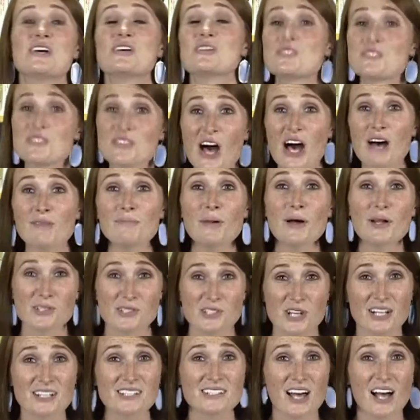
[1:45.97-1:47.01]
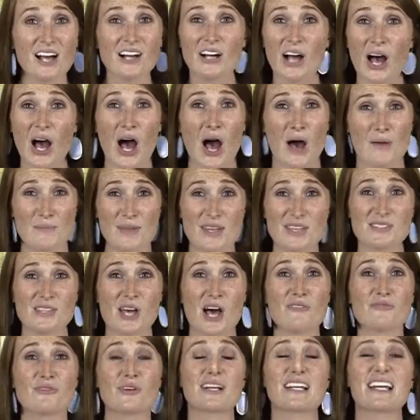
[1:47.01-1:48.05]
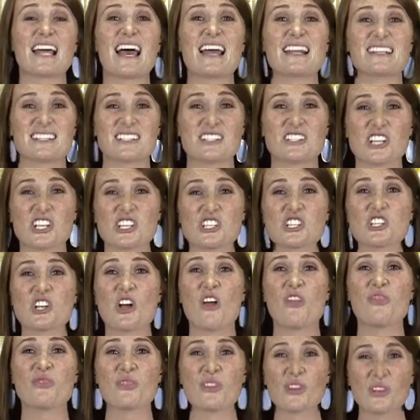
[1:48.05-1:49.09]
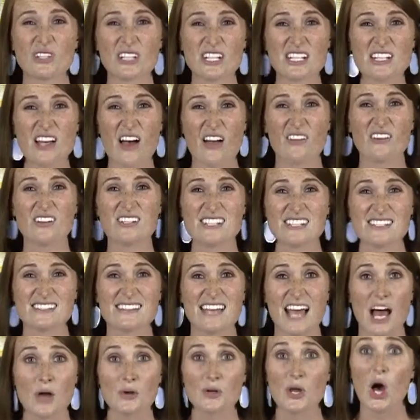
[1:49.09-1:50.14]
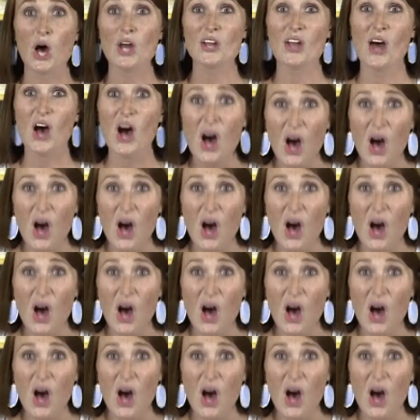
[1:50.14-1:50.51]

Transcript: SoftballJunk.com is offering an additional $30 discount on